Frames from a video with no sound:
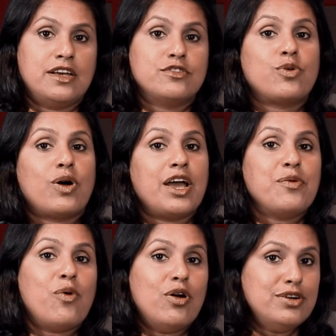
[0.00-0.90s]
So I
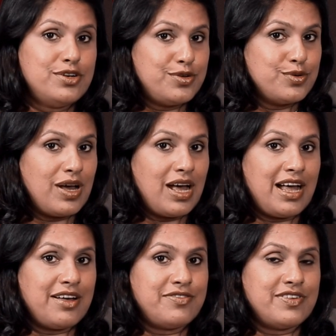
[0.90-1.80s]
want to
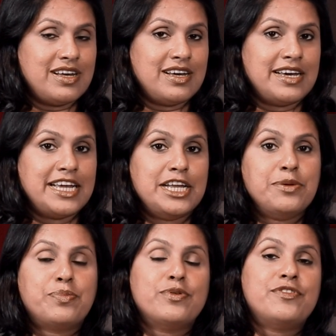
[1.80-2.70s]
have
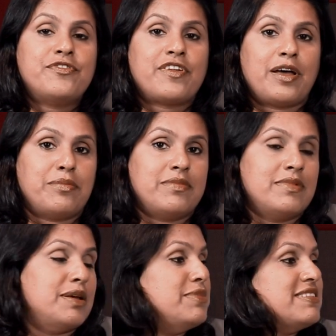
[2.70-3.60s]
input from
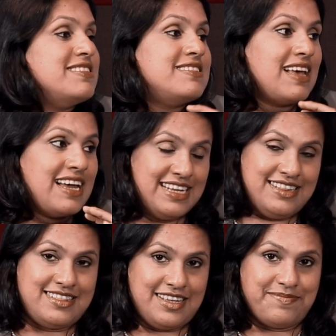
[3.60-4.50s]
Mrs.
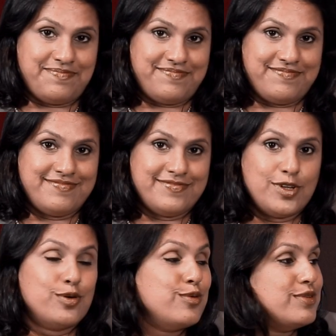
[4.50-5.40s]
Anita,
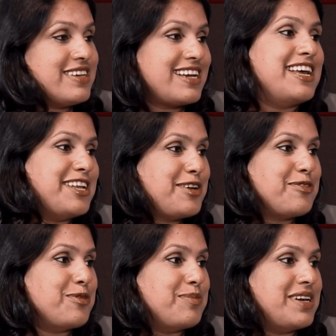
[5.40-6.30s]
who is a career
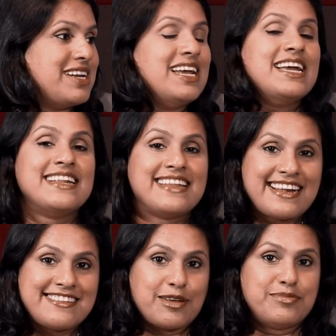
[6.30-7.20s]
woman, in
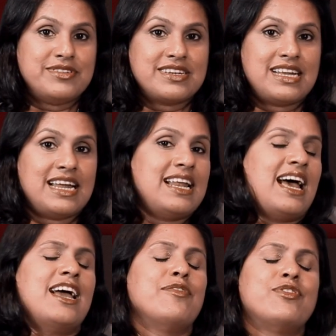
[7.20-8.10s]
that subject, and
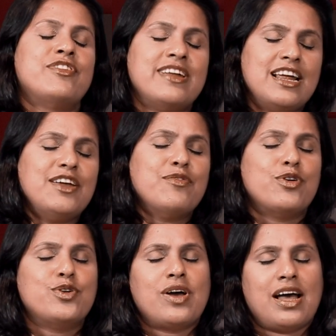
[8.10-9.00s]
I would really
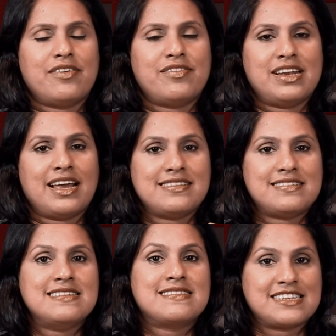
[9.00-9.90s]
want to have a nice
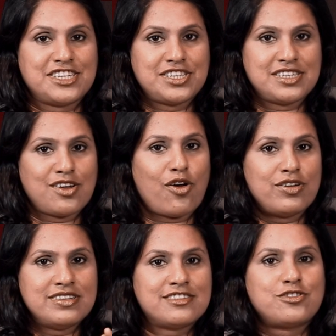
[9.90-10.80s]
discussion
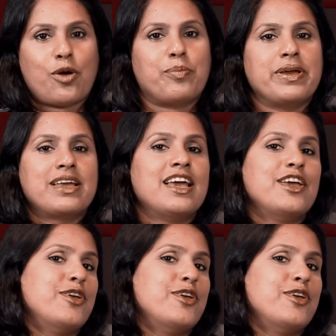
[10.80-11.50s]
on this topic.